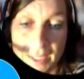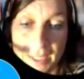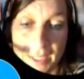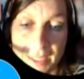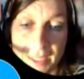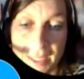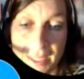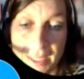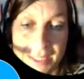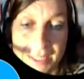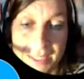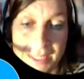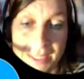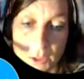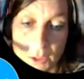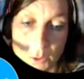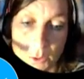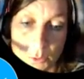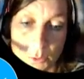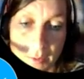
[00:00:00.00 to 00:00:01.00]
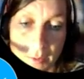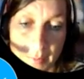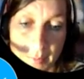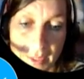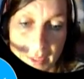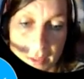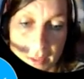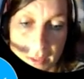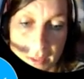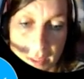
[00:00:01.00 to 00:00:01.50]
It is included
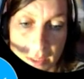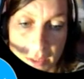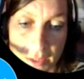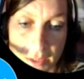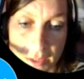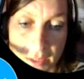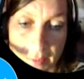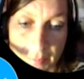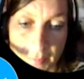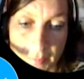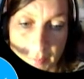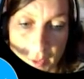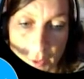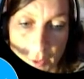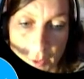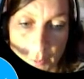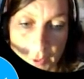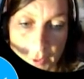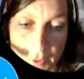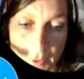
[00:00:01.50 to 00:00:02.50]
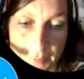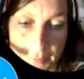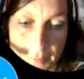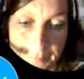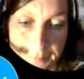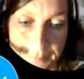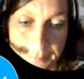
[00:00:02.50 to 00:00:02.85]
because there's something going on.